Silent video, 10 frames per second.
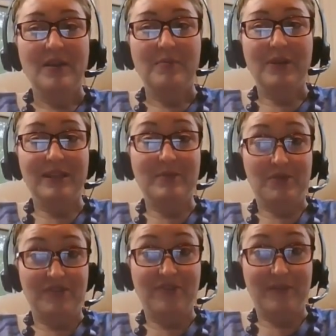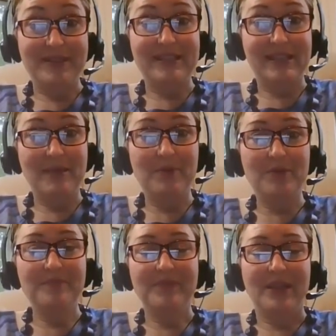Probably the most famous
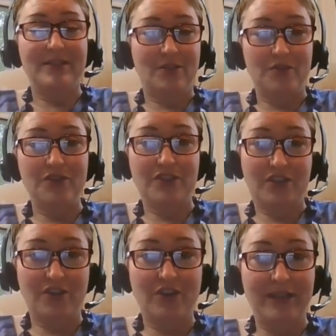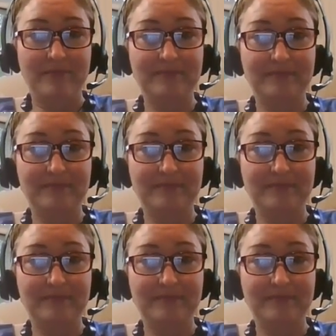example is Social Security.